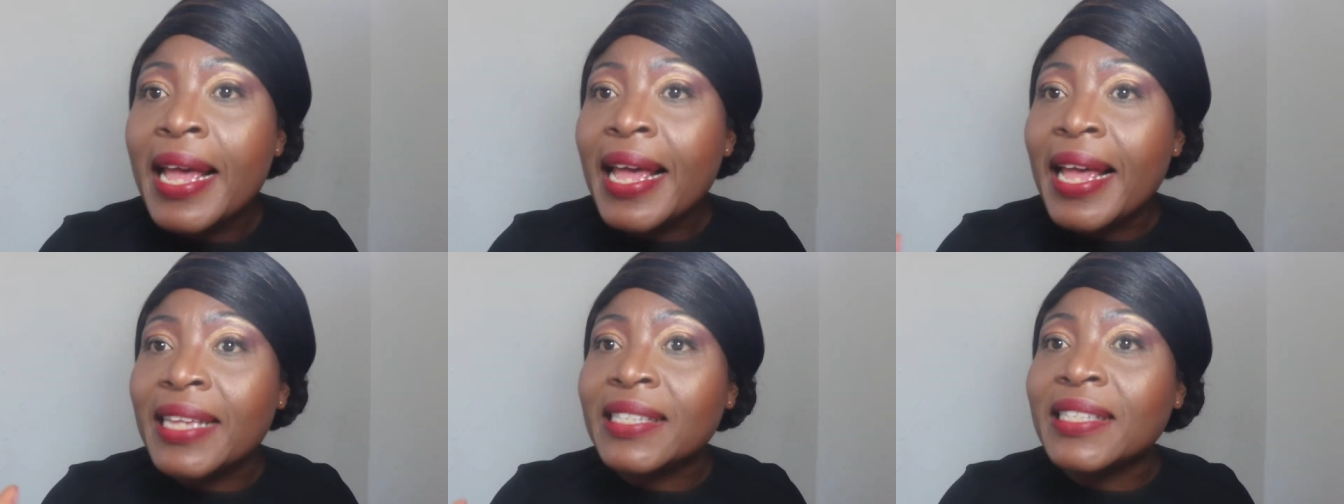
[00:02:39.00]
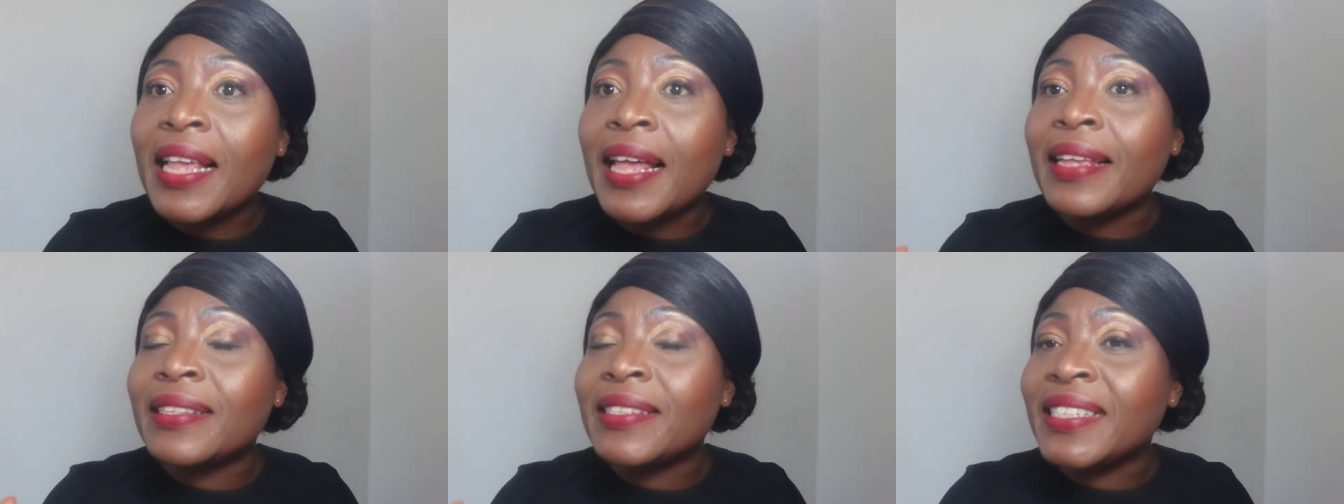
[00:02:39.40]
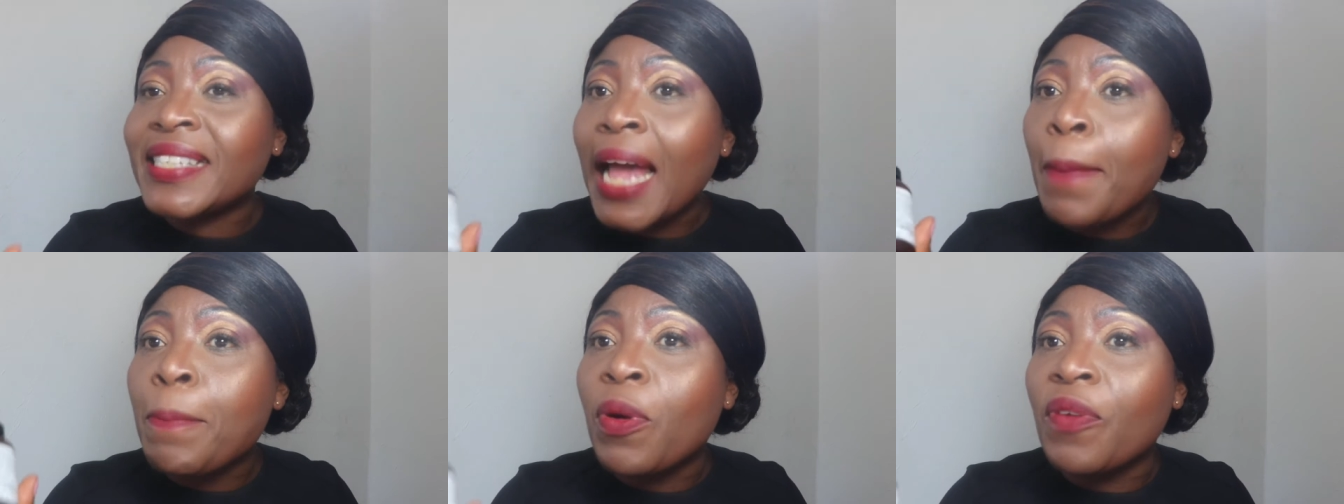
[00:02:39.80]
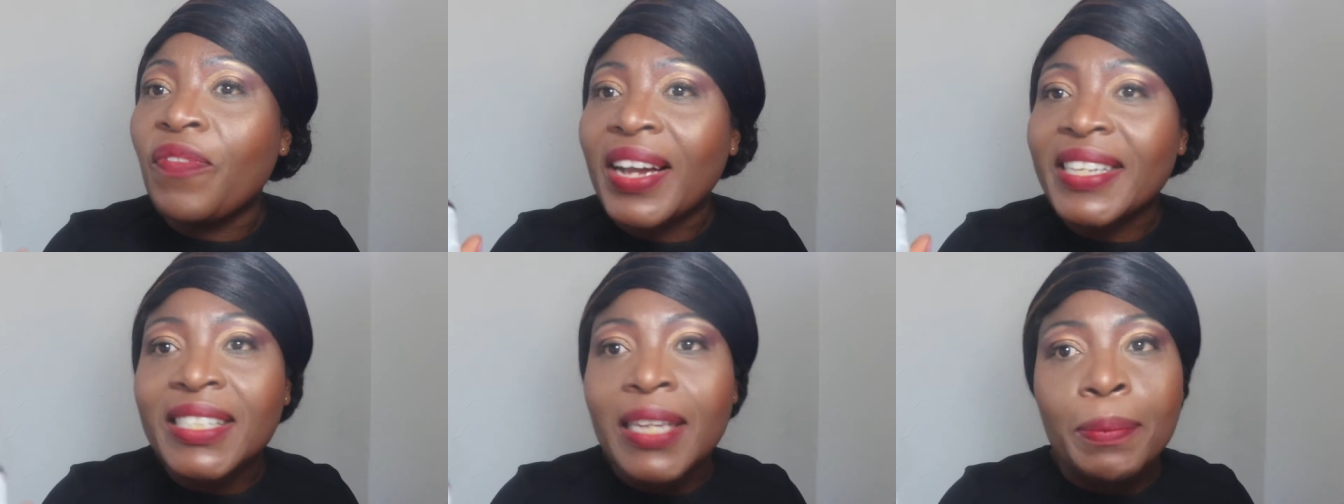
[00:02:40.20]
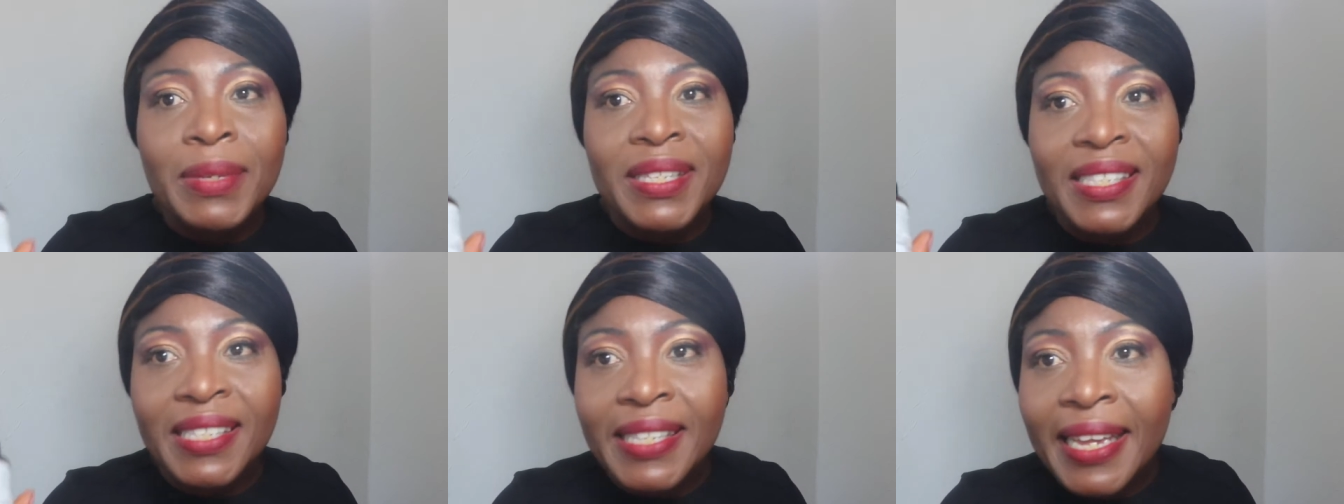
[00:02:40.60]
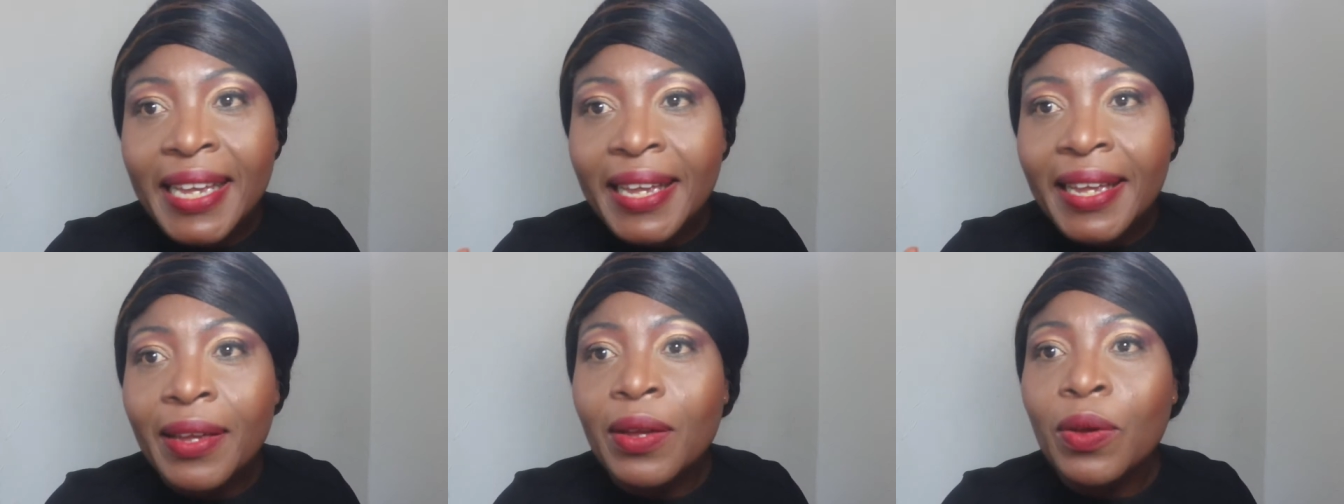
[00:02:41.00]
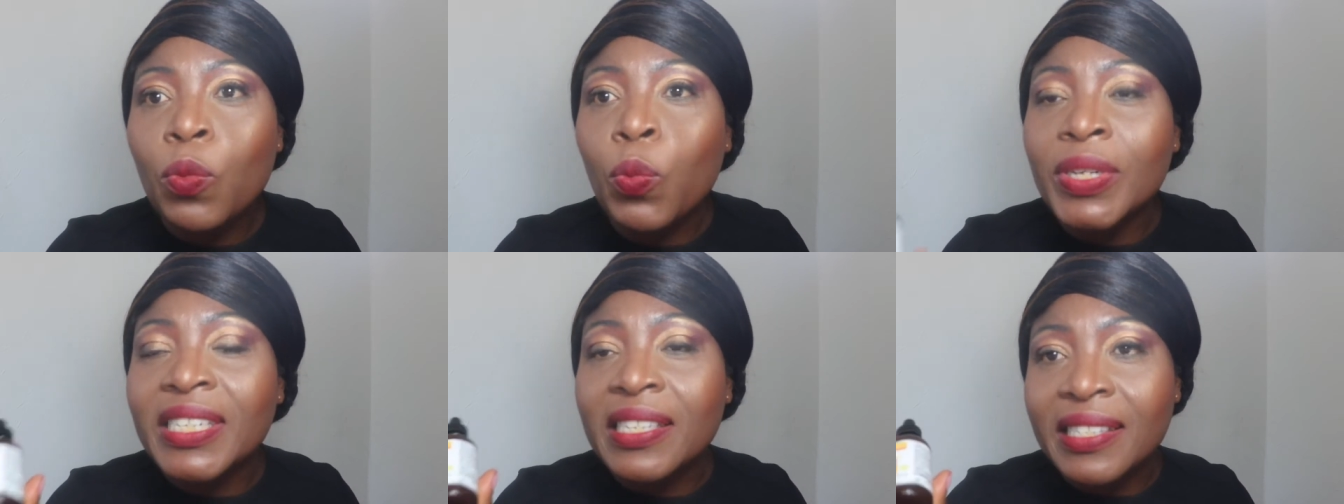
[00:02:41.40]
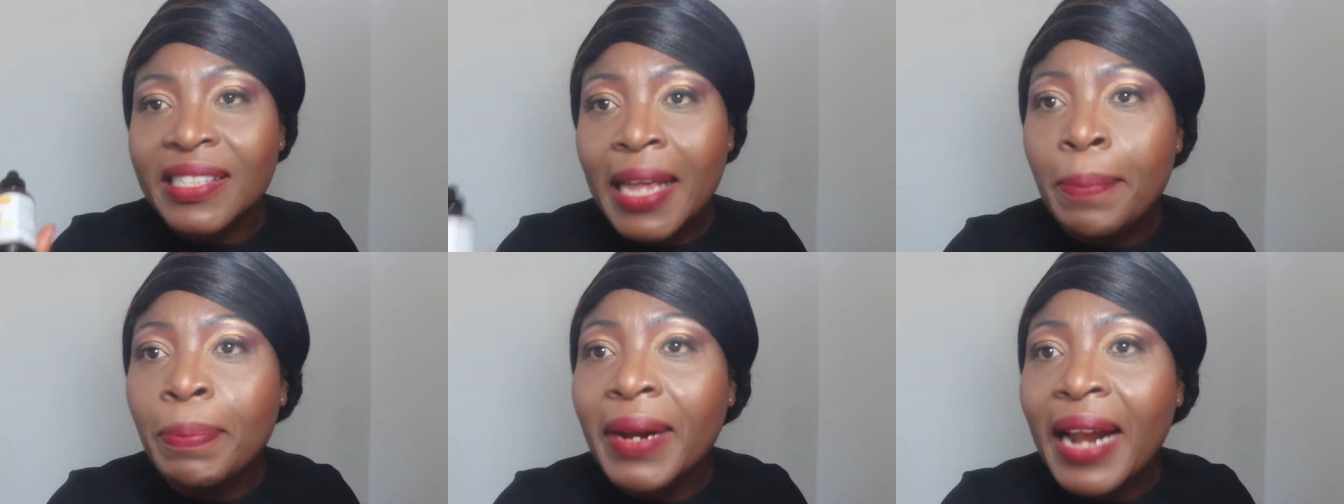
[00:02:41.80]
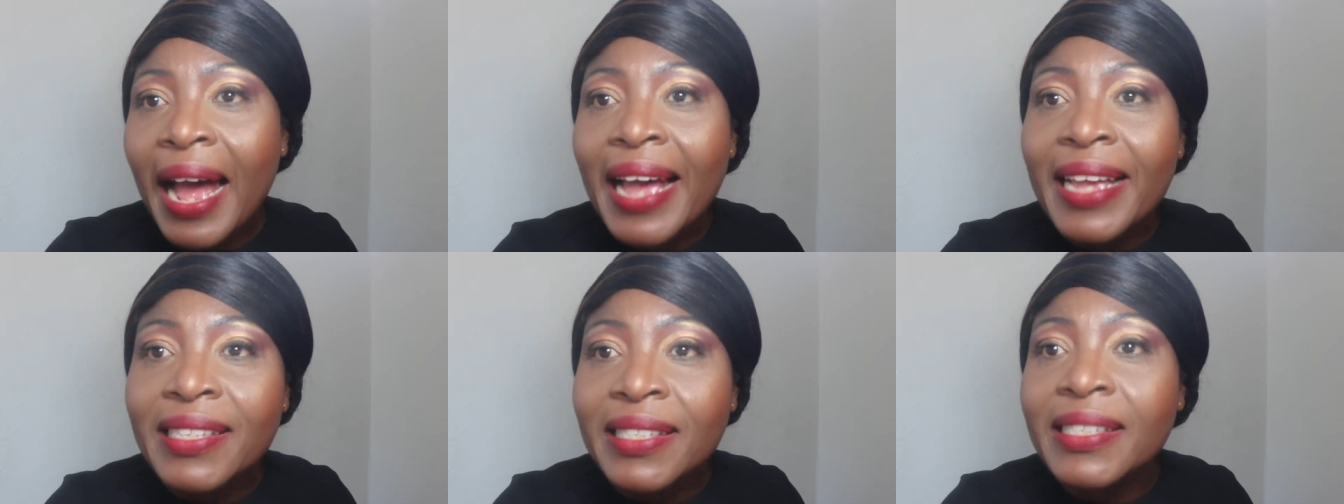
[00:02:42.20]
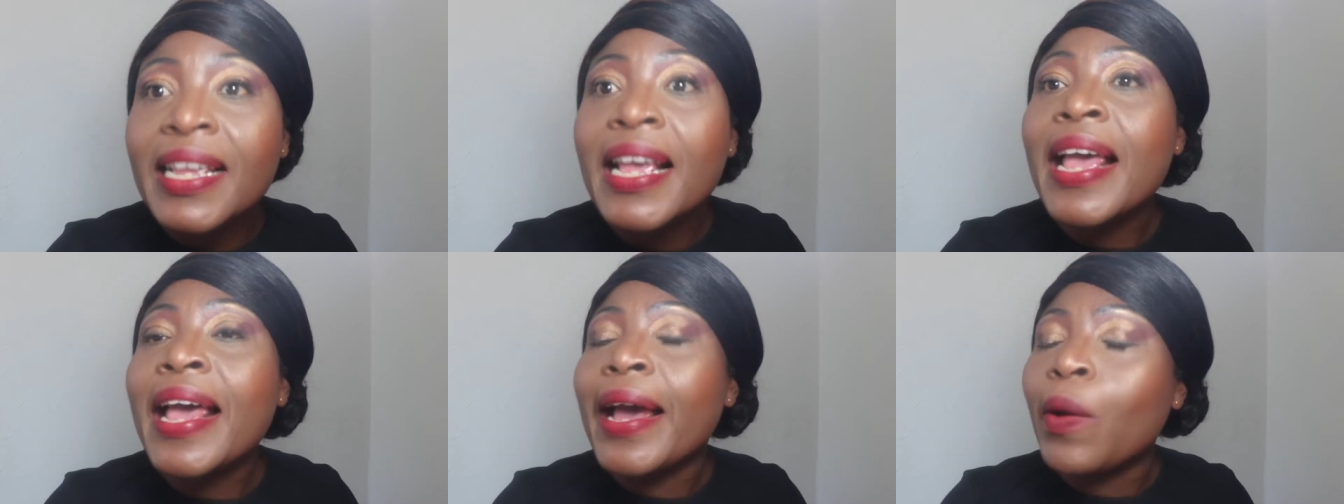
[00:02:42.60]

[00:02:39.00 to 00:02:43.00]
is the type of vitamin C which is stabilized